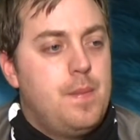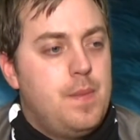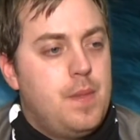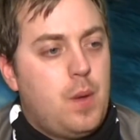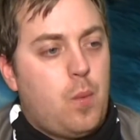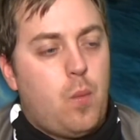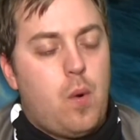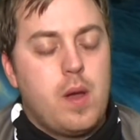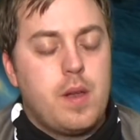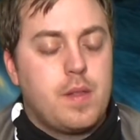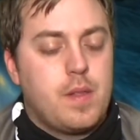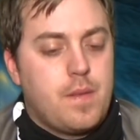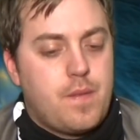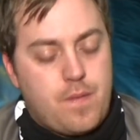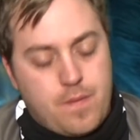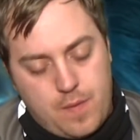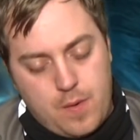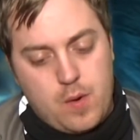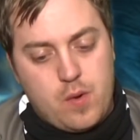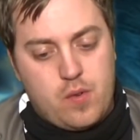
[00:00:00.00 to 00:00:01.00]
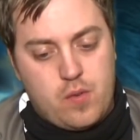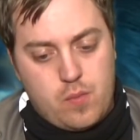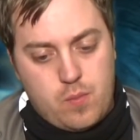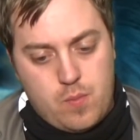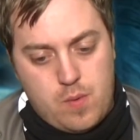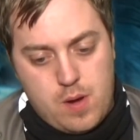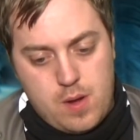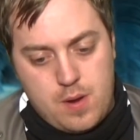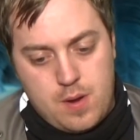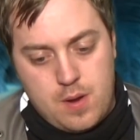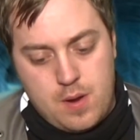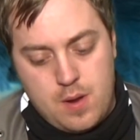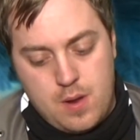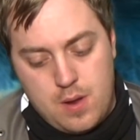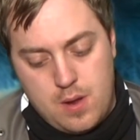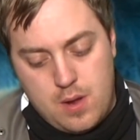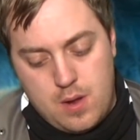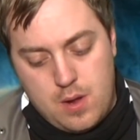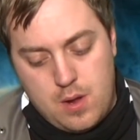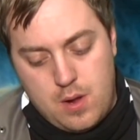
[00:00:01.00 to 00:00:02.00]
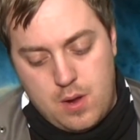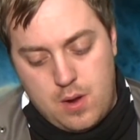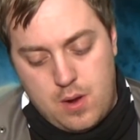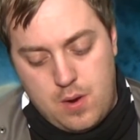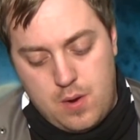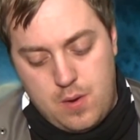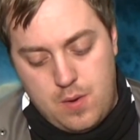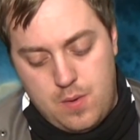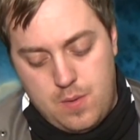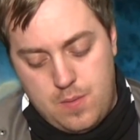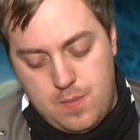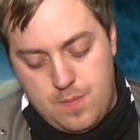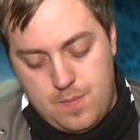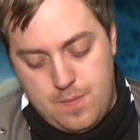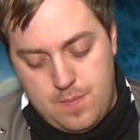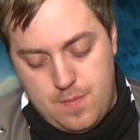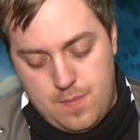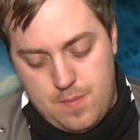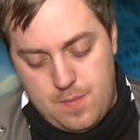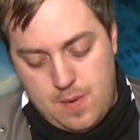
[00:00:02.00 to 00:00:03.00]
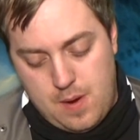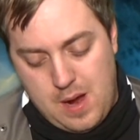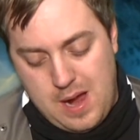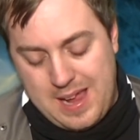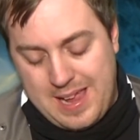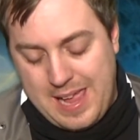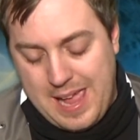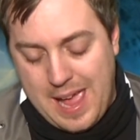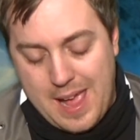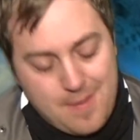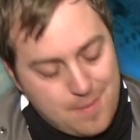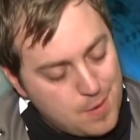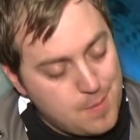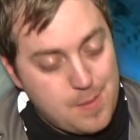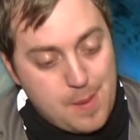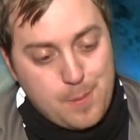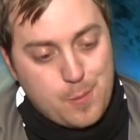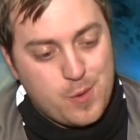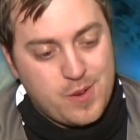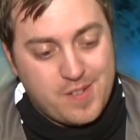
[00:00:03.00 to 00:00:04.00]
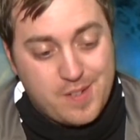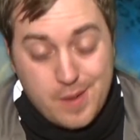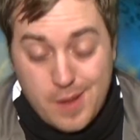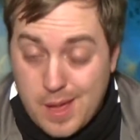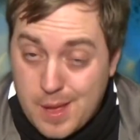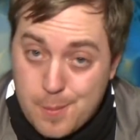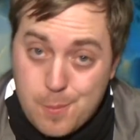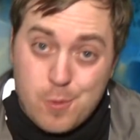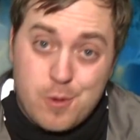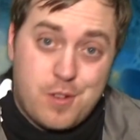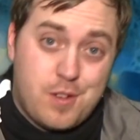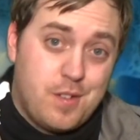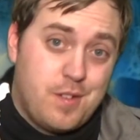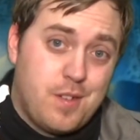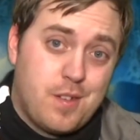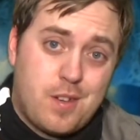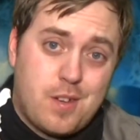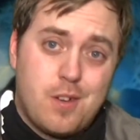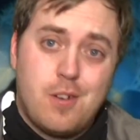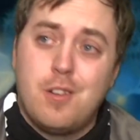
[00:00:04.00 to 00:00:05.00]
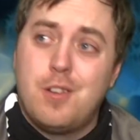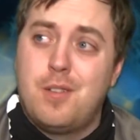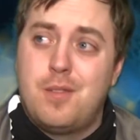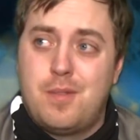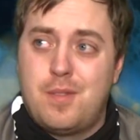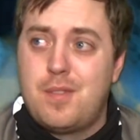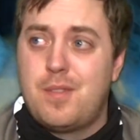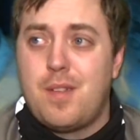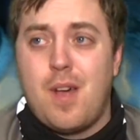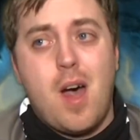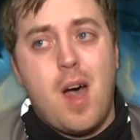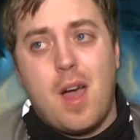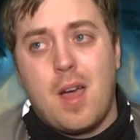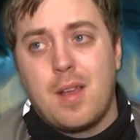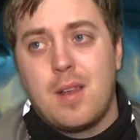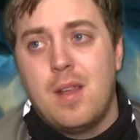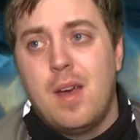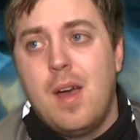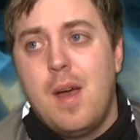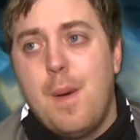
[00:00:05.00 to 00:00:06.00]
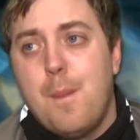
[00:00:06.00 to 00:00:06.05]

the one in the first one, who I can't remember his name, which is a good sign.